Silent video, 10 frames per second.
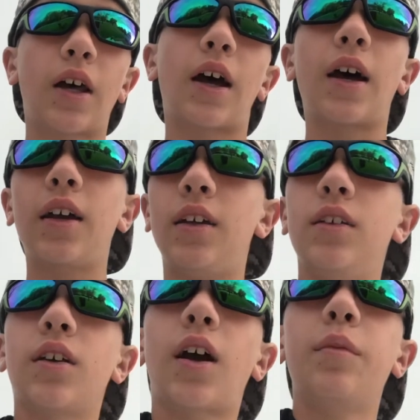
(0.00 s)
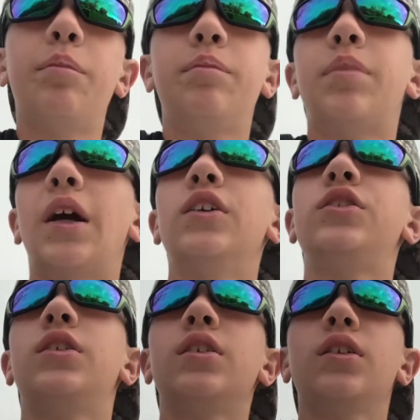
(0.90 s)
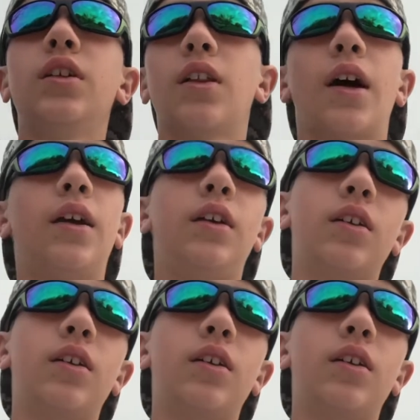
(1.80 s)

I personally like